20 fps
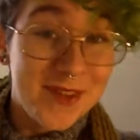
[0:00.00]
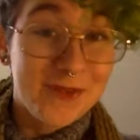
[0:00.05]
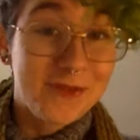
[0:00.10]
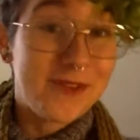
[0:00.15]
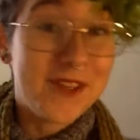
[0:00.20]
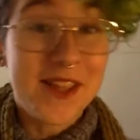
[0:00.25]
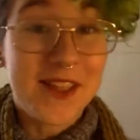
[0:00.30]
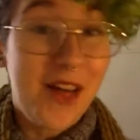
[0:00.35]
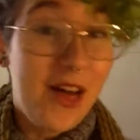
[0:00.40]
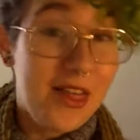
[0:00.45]

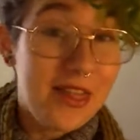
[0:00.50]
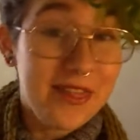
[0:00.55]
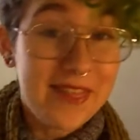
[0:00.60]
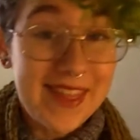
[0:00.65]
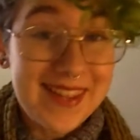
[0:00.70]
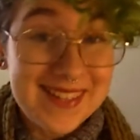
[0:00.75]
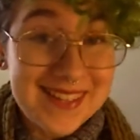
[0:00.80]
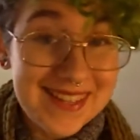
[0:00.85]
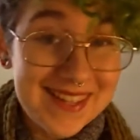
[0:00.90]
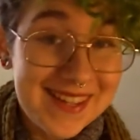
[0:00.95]
Feel
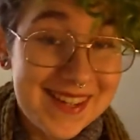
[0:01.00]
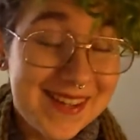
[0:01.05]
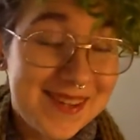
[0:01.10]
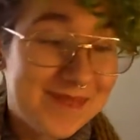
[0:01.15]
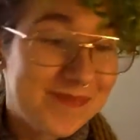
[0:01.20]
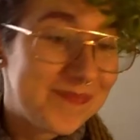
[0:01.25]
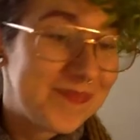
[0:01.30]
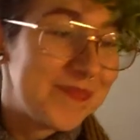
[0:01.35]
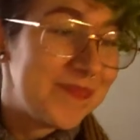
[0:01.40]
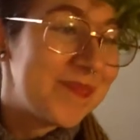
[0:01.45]
authentic.
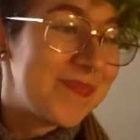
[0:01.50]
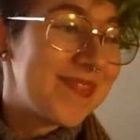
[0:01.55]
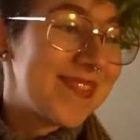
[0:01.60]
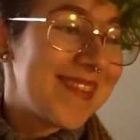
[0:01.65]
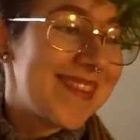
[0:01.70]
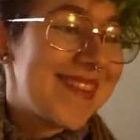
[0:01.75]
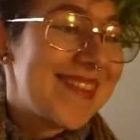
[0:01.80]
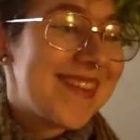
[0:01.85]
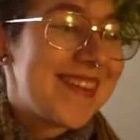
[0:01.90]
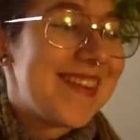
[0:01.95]

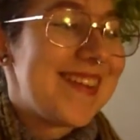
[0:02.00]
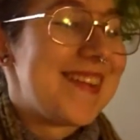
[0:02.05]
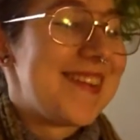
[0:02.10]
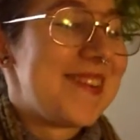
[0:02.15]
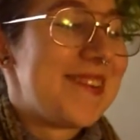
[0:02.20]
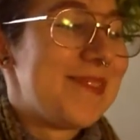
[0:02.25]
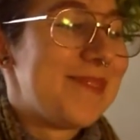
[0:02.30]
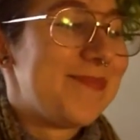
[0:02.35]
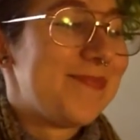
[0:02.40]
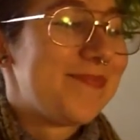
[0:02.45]

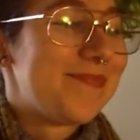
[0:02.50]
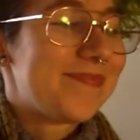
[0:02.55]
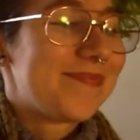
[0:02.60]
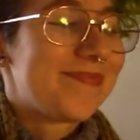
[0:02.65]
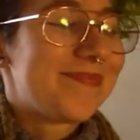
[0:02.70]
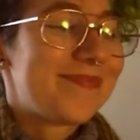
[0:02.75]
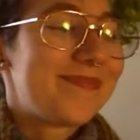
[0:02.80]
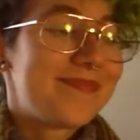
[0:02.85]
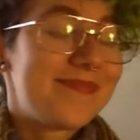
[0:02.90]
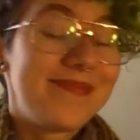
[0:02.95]
The
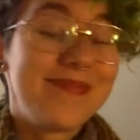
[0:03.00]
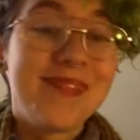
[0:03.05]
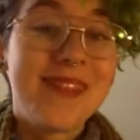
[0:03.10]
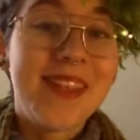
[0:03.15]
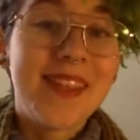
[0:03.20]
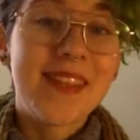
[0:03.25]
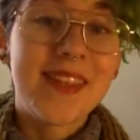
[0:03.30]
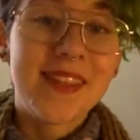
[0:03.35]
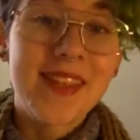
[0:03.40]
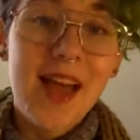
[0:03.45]

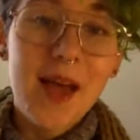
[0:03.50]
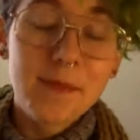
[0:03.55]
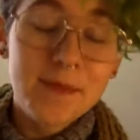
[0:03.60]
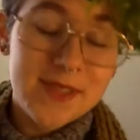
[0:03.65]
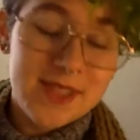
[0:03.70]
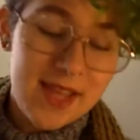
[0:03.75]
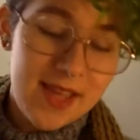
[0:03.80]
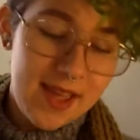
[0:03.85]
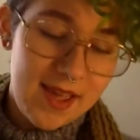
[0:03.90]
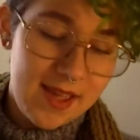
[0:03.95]

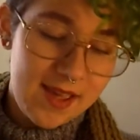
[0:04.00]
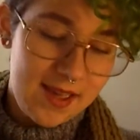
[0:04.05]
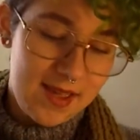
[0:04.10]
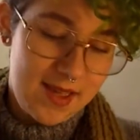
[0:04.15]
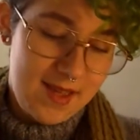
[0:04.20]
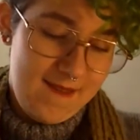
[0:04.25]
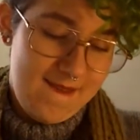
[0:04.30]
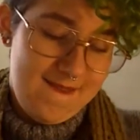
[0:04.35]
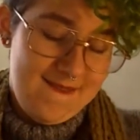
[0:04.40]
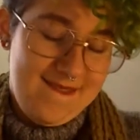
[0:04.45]

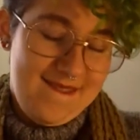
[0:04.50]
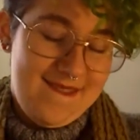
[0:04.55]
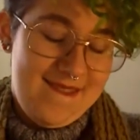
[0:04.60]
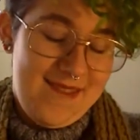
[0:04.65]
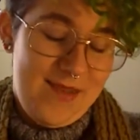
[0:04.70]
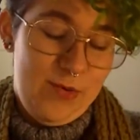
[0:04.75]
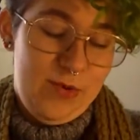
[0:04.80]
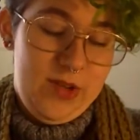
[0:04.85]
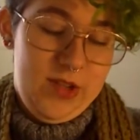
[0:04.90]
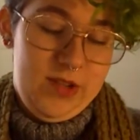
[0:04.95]
lapsang,
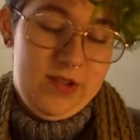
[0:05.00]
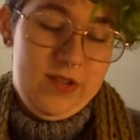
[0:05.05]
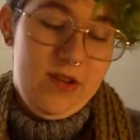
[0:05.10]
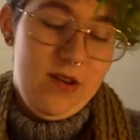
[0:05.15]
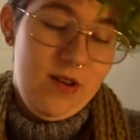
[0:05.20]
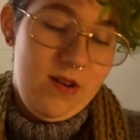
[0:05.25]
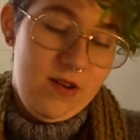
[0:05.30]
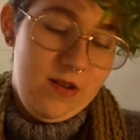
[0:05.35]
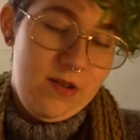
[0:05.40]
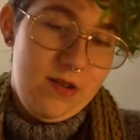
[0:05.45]
which is
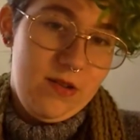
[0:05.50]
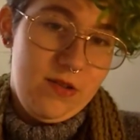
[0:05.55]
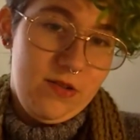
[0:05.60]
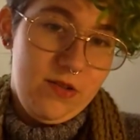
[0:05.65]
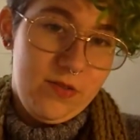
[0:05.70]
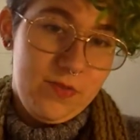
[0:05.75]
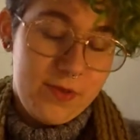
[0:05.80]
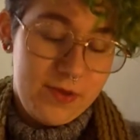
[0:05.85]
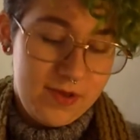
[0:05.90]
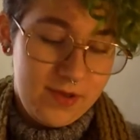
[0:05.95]
harder to
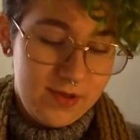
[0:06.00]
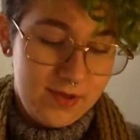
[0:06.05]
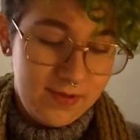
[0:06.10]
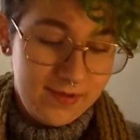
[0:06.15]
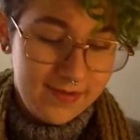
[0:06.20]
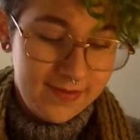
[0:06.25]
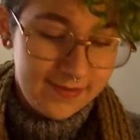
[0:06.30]
open.